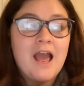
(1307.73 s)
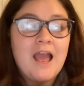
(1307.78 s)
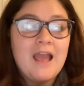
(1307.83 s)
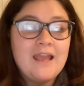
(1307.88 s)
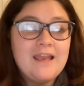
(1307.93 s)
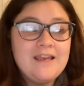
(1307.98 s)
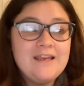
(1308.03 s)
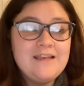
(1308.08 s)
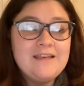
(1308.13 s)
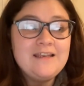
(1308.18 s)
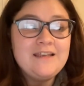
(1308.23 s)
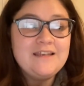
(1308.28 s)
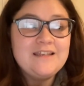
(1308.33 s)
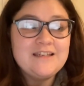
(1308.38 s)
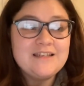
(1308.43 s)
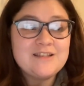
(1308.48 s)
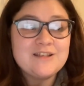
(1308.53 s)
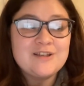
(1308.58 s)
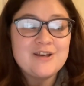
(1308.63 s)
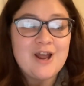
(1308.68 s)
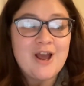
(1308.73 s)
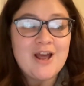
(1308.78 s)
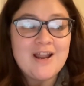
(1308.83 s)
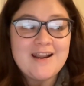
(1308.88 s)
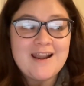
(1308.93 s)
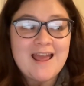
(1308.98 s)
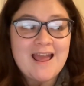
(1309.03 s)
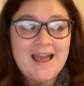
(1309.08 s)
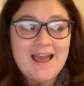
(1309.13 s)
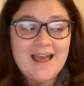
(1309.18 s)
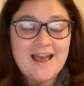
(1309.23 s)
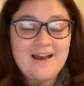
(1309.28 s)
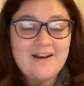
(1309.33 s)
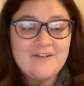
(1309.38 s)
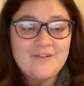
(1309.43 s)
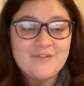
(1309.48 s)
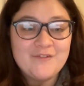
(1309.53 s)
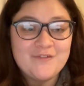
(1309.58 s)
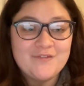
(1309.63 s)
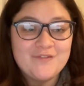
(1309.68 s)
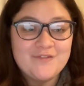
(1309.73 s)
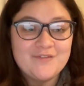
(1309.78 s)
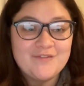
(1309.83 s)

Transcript: he does not have